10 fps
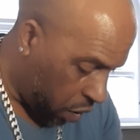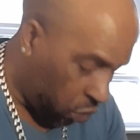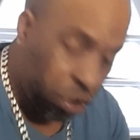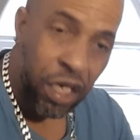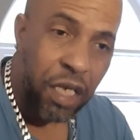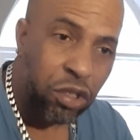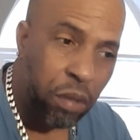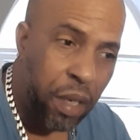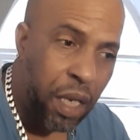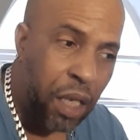none of them
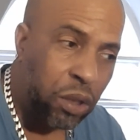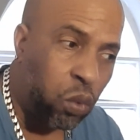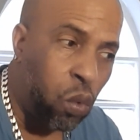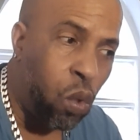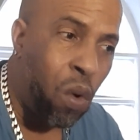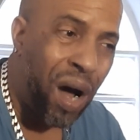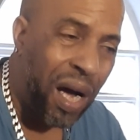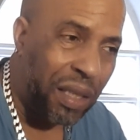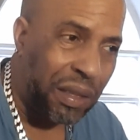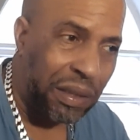something on to go
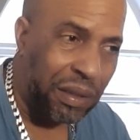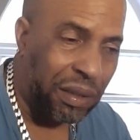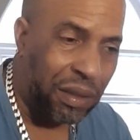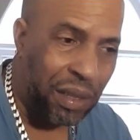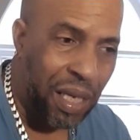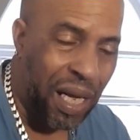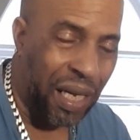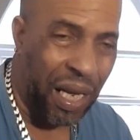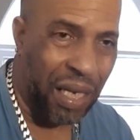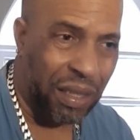on
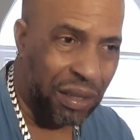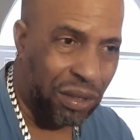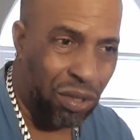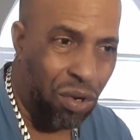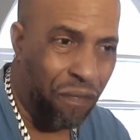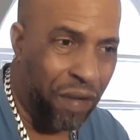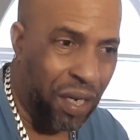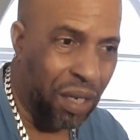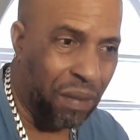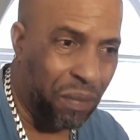again. So now for
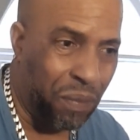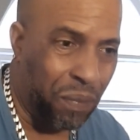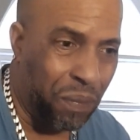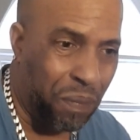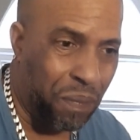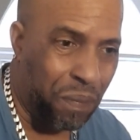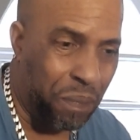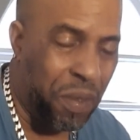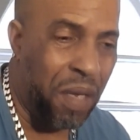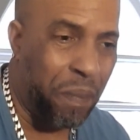the
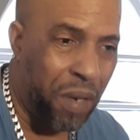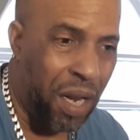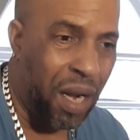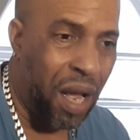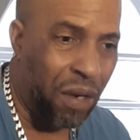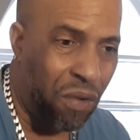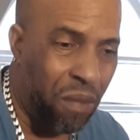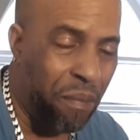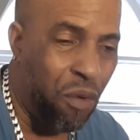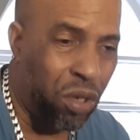people they
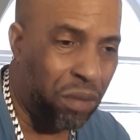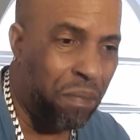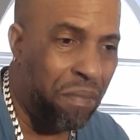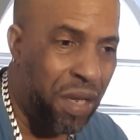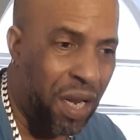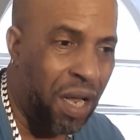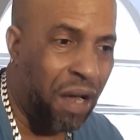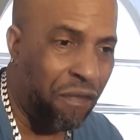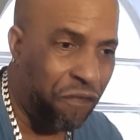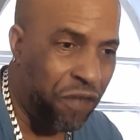lockdown, both male
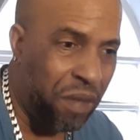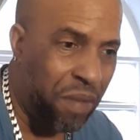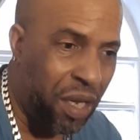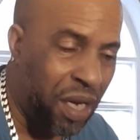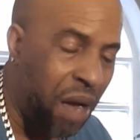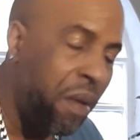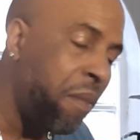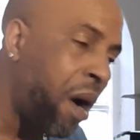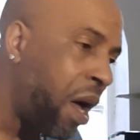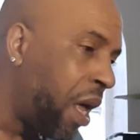and female. Cause
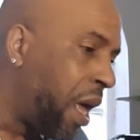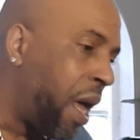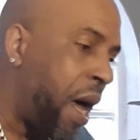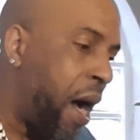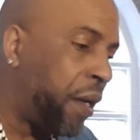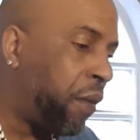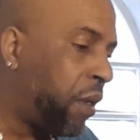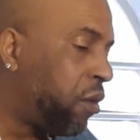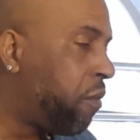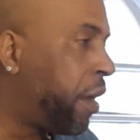remember, an only
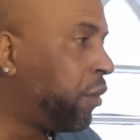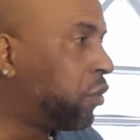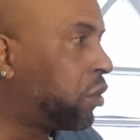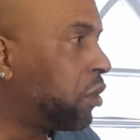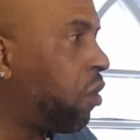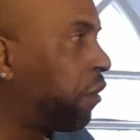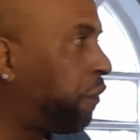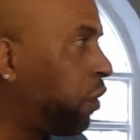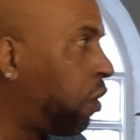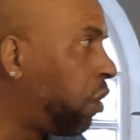woman used to go out
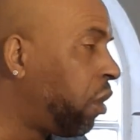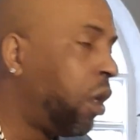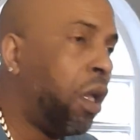to go.